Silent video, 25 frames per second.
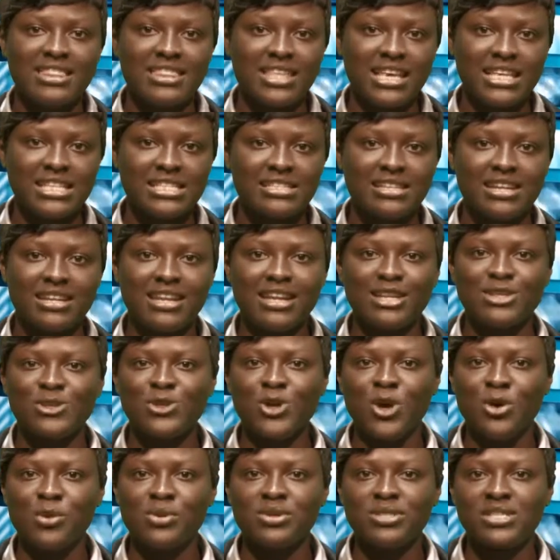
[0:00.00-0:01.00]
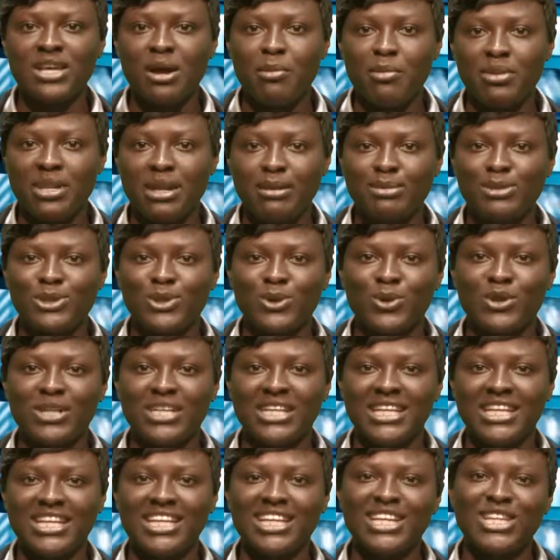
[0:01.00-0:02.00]
These and other stories coming up
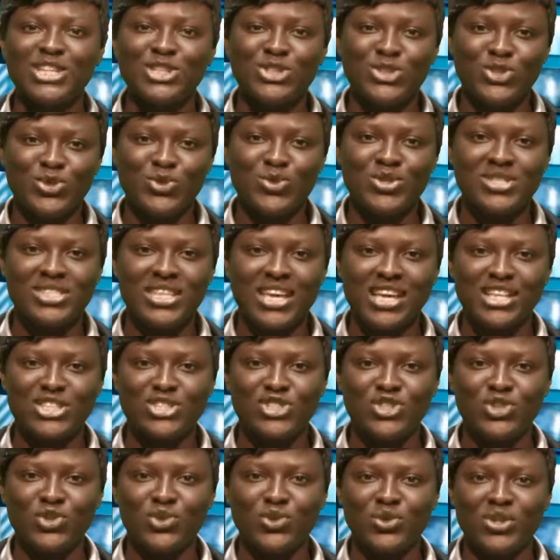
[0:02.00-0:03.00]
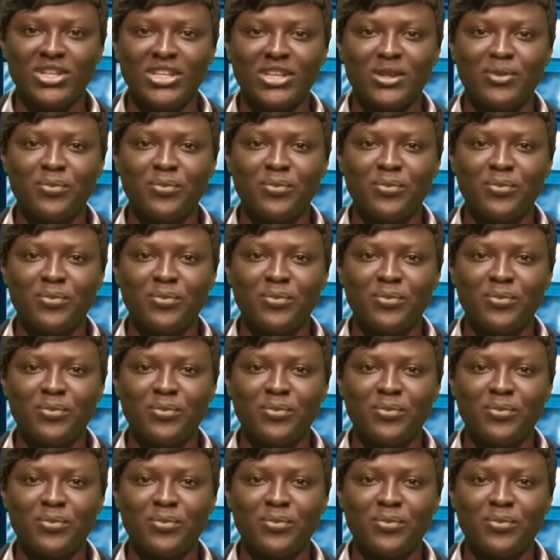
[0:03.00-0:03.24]
shortly. Do stay tuned.